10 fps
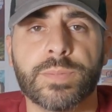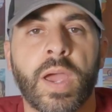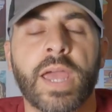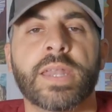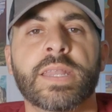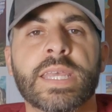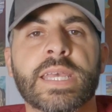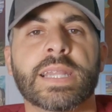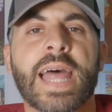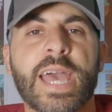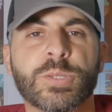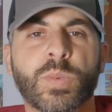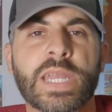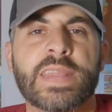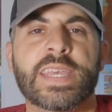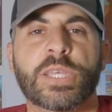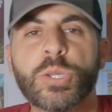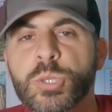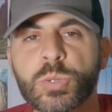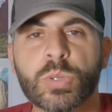All right, and the last one in the
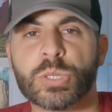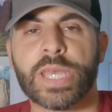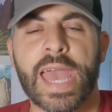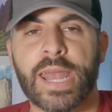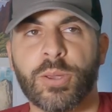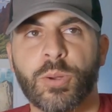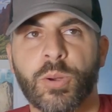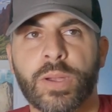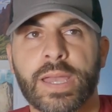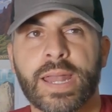usuals category,